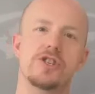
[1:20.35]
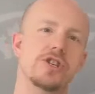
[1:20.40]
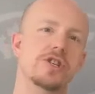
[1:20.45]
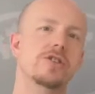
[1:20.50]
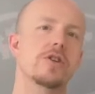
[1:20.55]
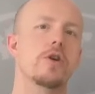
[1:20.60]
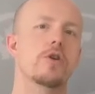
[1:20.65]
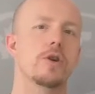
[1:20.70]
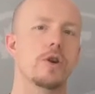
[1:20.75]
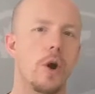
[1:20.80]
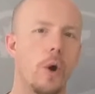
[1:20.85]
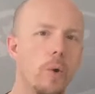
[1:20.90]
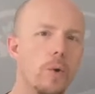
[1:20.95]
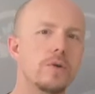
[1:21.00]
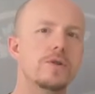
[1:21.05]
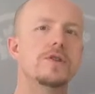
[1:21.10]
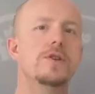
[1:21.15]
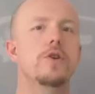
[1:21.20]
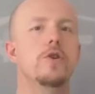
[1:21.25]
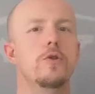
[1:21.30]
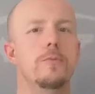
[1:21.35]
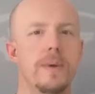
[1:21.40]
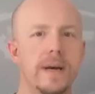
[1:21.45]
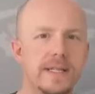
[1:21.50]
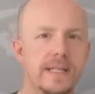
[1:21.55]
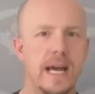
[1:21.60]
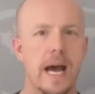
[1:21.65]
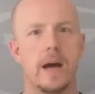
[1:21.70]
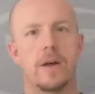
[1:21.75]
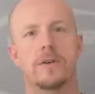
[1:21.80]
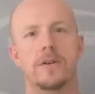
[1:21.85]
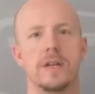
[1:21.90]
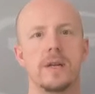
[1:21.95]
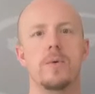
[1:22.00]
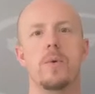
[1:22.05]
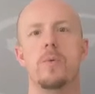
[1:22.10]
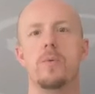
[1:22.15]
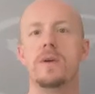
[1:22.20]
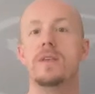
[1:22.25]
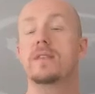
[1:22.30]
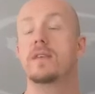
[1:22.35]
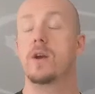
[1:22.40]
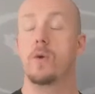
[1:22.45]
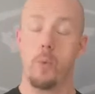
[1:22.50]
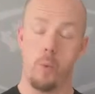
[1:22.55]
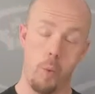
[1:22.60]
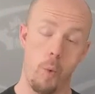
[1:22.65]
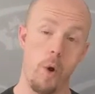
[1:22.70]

just our go-to mentality when we think